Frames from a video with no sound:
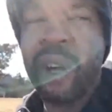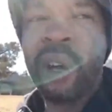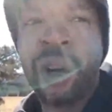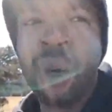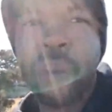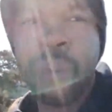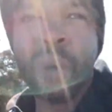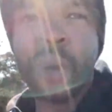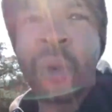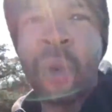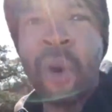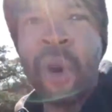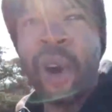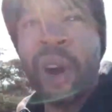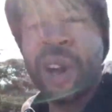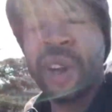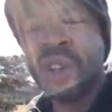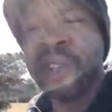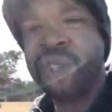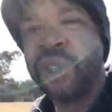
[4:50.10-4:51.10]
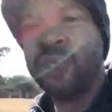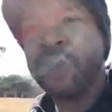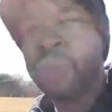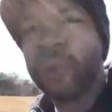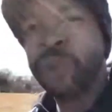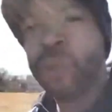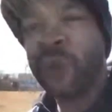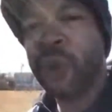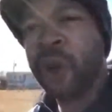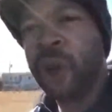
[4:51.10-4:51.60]
all requires
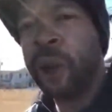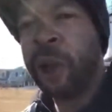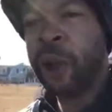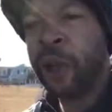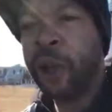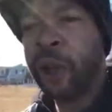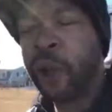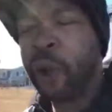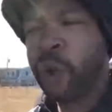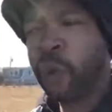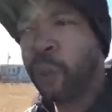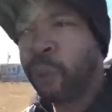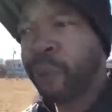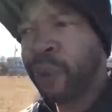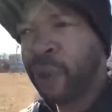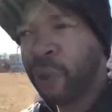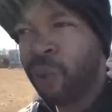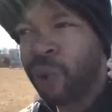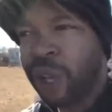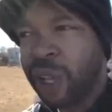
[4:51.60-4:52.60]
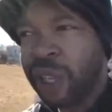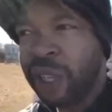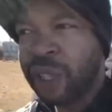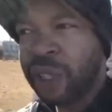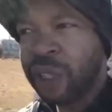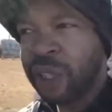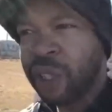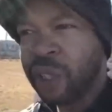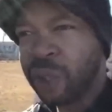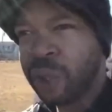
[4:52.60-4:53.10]
you be
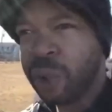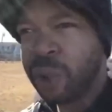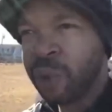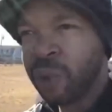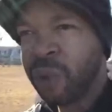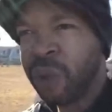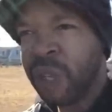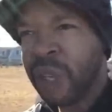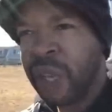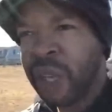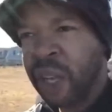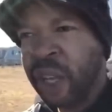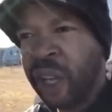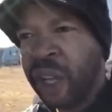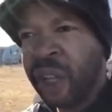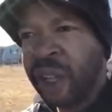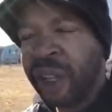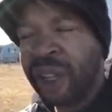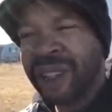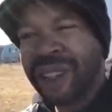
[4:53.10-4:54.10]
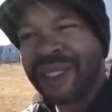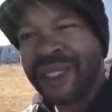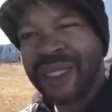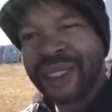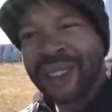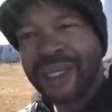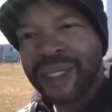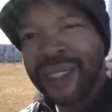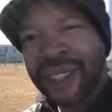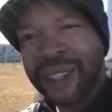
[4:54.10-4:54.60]
willing to do the,
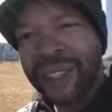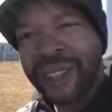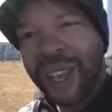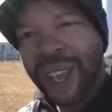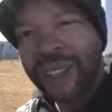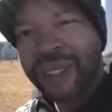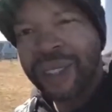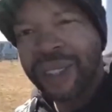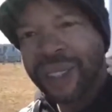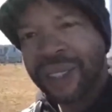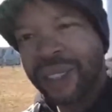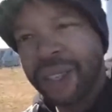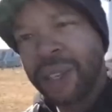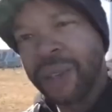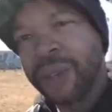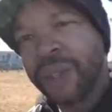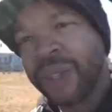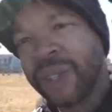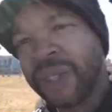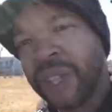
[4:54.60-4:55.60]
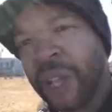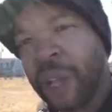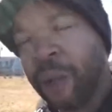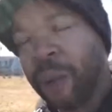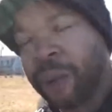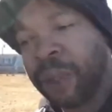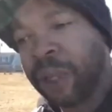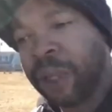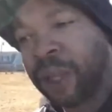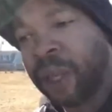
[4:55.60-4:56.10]
the necessary
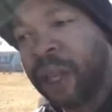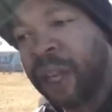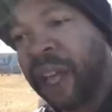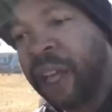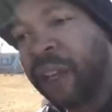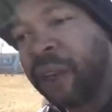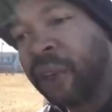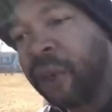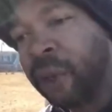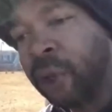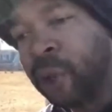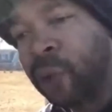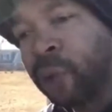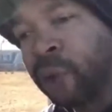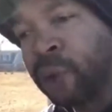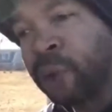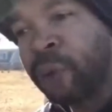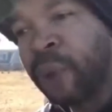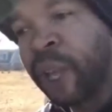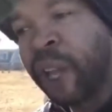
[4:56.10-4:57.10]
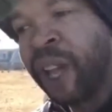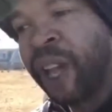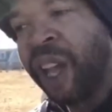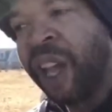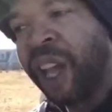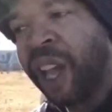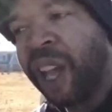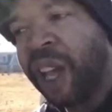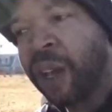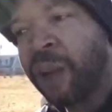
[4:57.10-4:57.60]
steps and do them
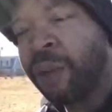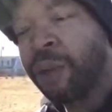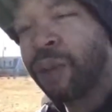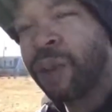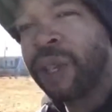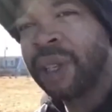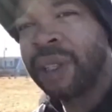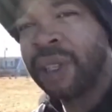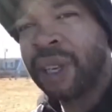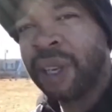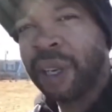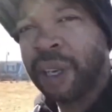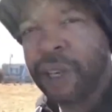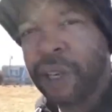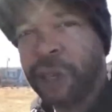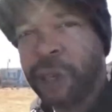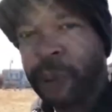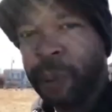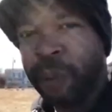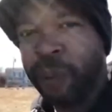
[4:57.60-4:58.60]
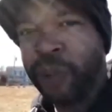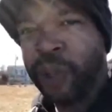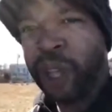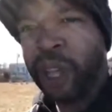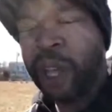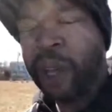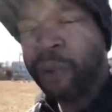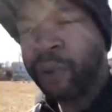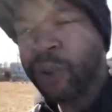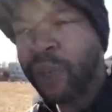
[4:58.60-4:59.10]
every time,
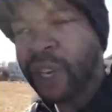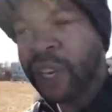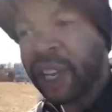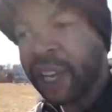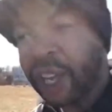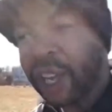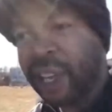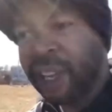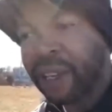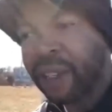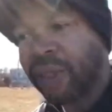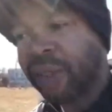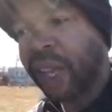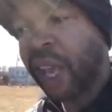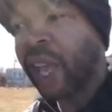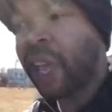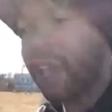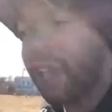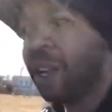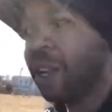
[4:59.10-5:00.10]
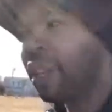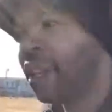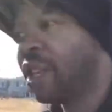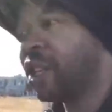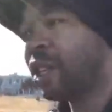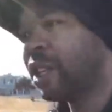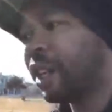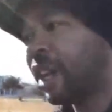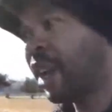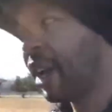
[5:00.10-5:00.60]
every day, day in
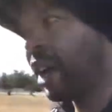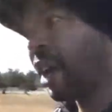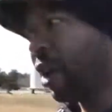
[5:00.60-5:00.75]
and day